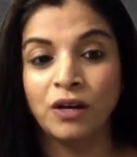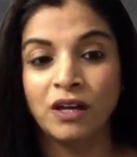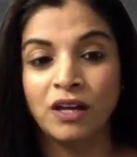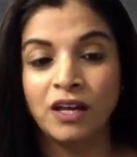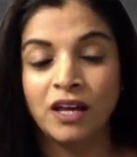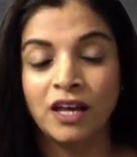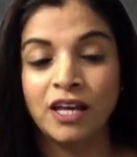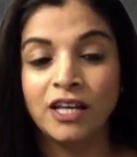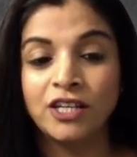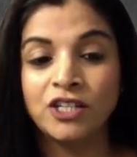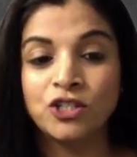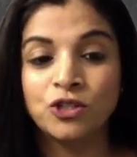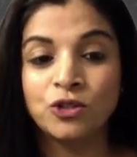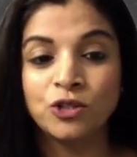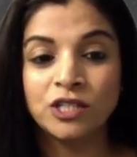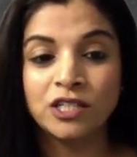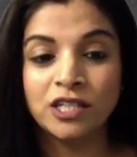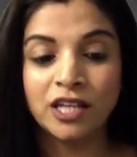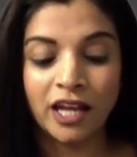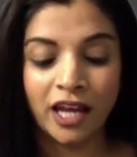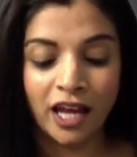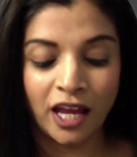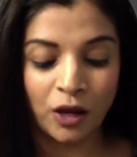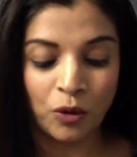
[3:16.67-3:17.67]
is to
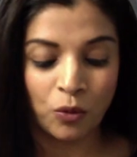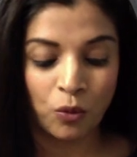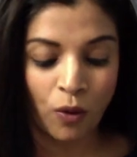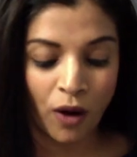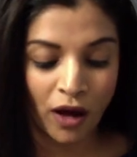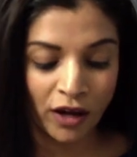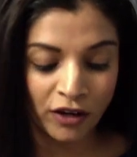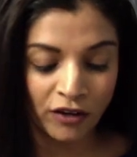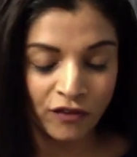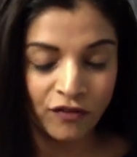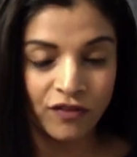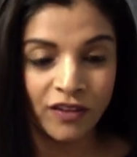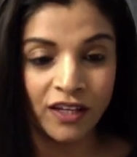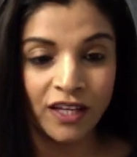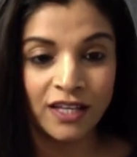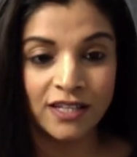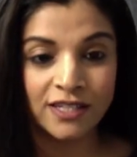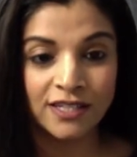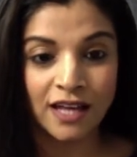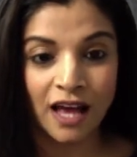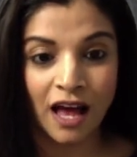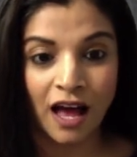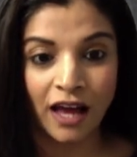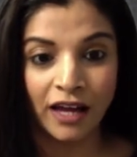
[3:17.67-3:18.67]
take one of these
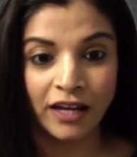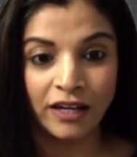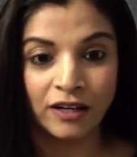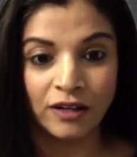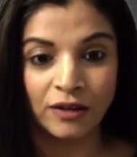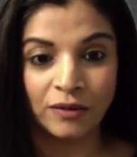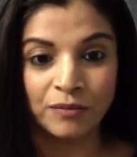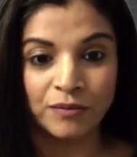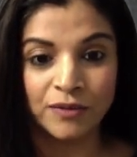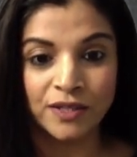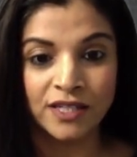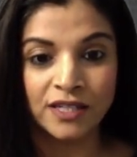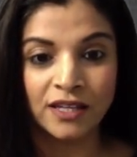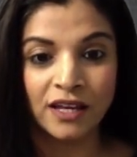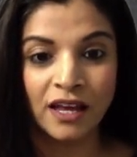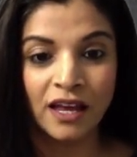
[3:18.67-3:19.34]
items